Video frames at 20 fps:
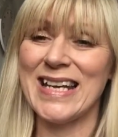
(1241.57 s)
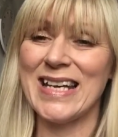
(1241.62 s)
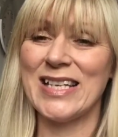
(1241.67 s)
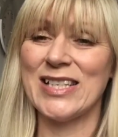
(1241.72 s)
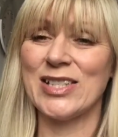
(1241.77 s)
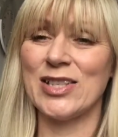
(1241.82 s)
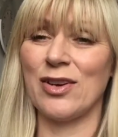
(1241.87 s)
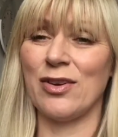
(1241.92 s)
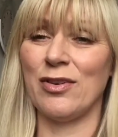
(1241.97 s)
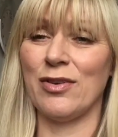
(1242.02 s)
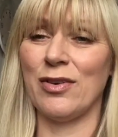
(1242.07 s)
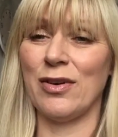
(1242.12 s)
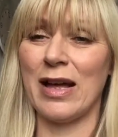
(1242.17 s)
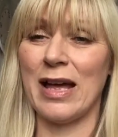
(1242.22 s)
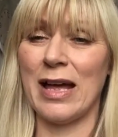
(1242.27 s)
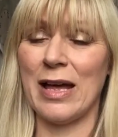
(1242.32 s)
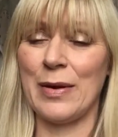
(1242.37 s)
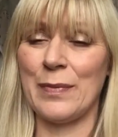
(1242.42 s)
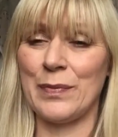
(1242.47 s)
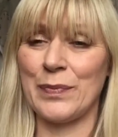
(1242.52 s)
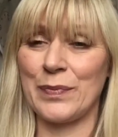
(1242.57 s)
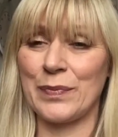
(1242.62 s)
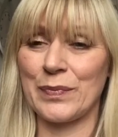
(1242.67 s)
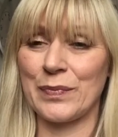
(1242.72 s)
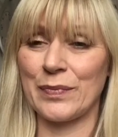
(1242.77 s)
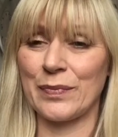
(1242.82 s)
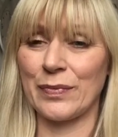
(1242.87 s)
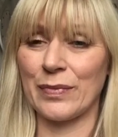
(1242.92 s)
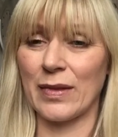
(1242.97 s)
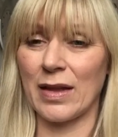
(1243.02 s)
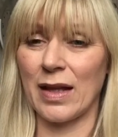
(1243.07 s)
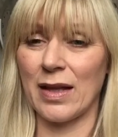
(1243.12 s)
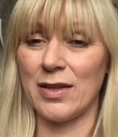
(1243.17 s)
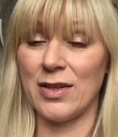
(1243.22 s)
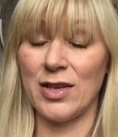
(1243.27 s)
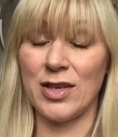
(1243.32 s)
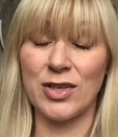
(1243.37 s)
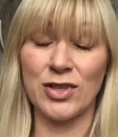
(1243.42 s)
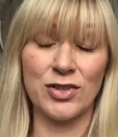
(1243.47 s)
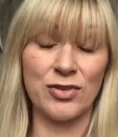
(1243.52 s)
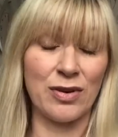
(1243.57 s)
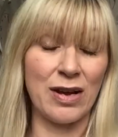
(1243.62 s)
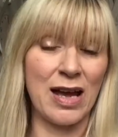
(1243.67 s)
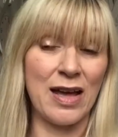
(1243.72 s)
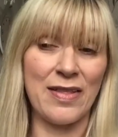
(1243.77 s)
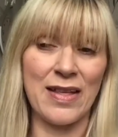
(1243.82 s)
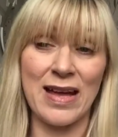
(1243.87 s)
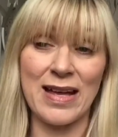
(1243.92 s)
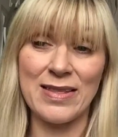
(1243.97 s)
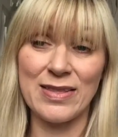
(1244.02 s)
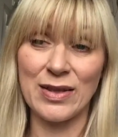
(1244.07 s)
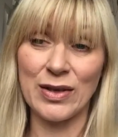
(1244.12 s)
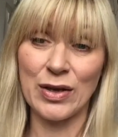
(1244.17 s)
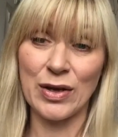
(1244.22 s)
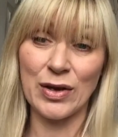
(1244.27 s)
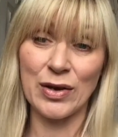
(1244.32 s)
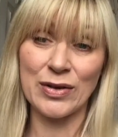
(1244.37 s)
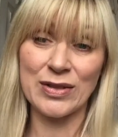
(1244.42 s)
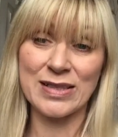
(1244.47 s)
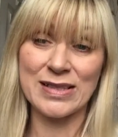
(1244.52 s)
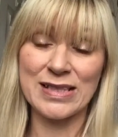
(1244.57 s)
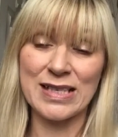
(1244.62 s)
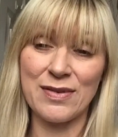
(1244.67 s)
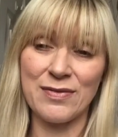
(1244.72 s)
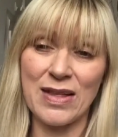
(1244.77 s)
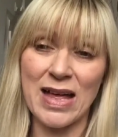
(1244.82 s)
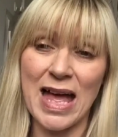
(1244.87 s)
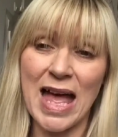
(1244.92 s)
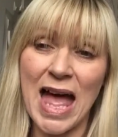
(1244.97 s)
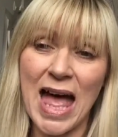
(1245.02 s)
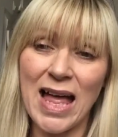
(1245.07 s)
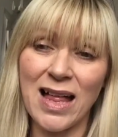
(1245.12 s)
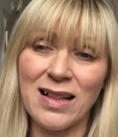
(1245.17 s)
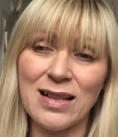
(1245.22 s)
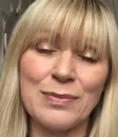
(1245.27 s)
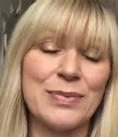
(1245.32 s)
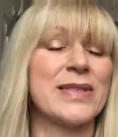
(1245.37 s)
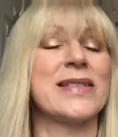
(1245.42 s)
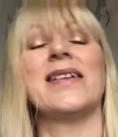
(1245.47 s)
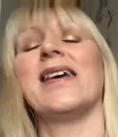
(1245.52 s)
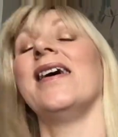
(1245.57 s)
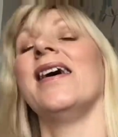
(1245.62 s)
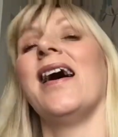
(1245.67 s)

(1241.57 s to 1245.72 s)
So you can try that in the code and see if that helps.